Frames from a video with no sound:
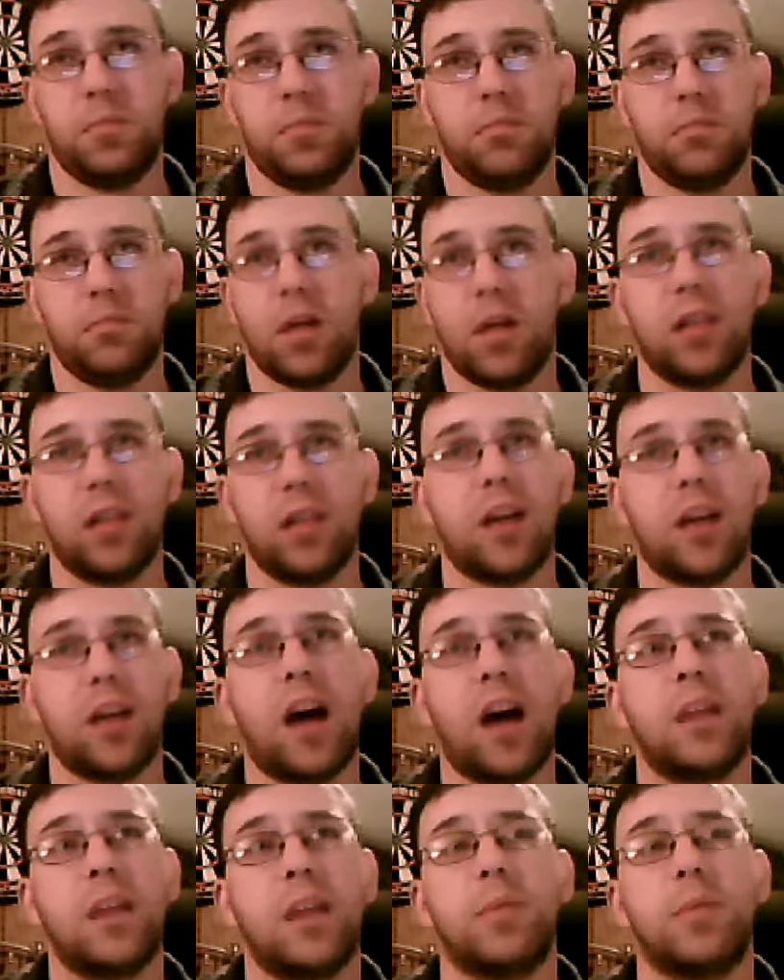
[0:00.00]
a
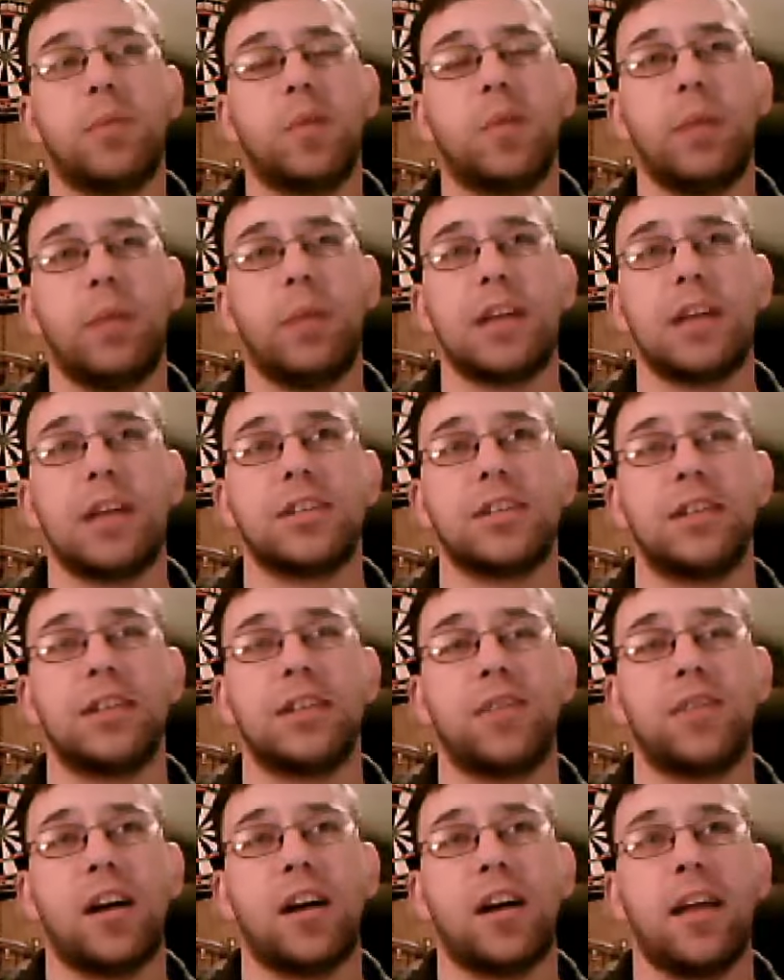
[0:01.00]
lot about the patient, if
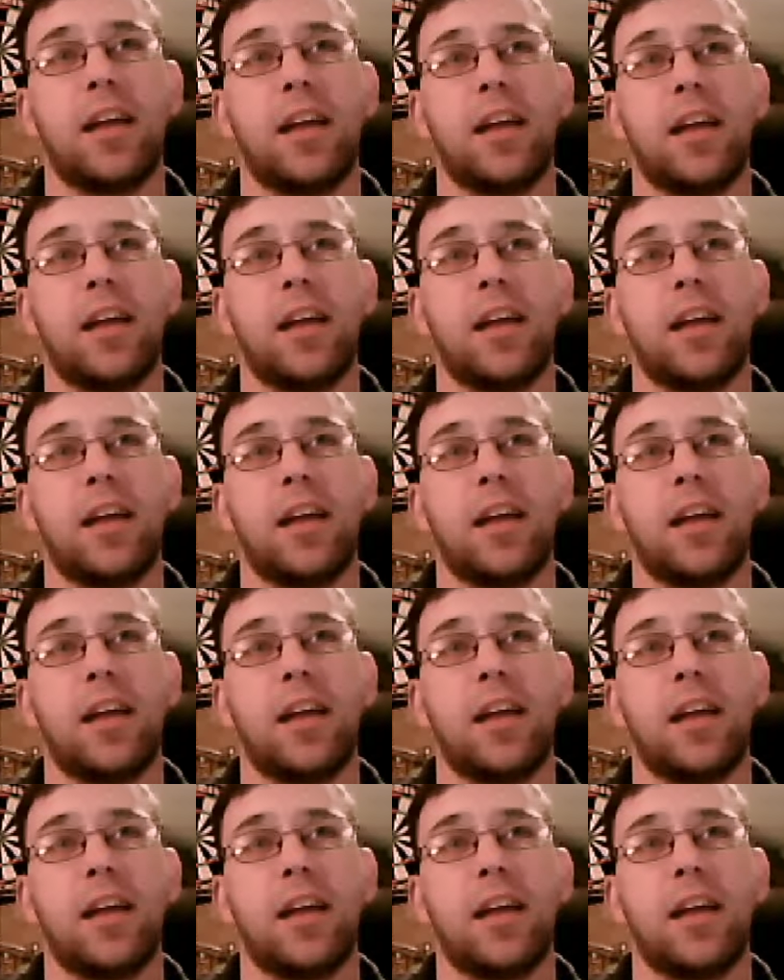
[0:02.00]
not,